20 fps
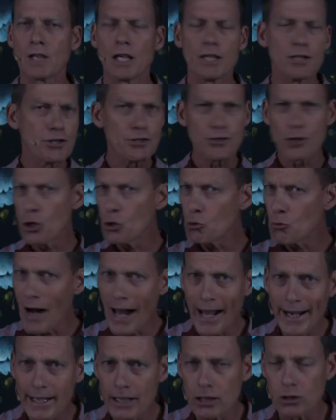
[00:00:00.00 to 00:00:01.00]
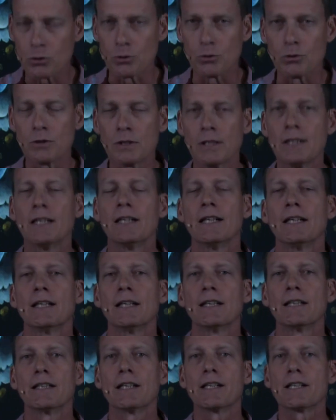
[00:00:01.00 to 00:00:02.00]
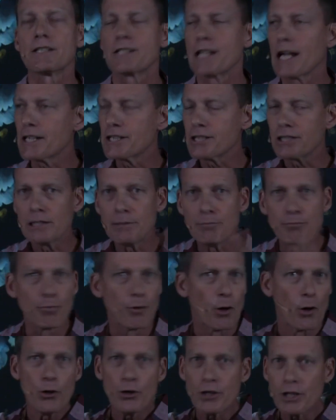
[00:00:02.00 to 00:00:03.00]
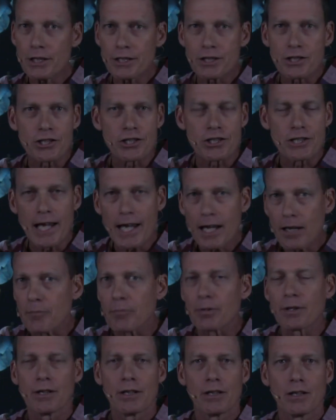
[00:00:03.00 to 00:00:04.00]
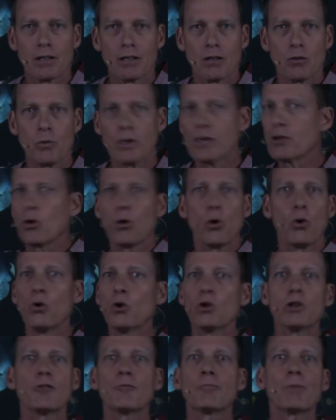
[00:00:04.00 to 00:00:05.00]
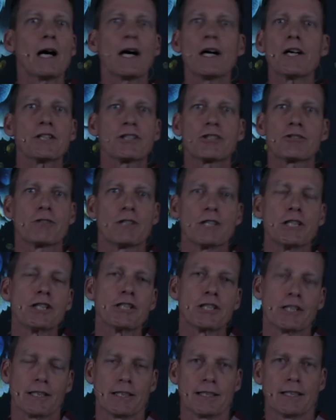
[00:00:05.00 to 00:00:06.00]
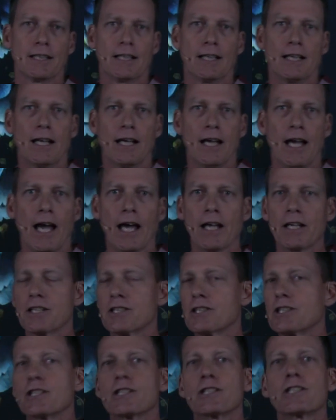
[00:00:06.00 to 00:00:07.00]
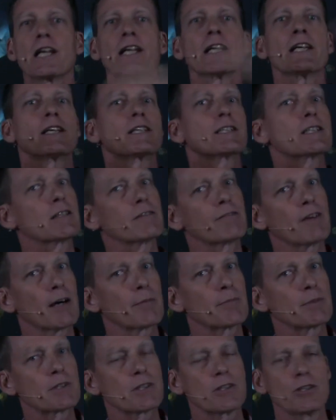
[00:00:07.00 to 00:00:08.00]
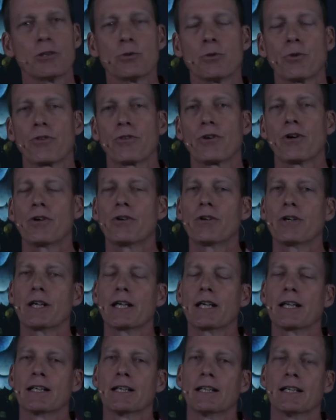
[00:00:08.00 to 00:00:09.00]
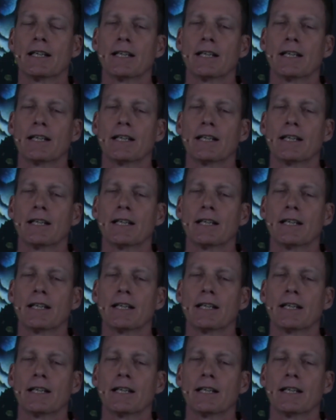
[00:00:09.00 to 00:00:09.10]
and so radical that it's actually broken step with all of past tradition and it's just setting itself up as a new authority?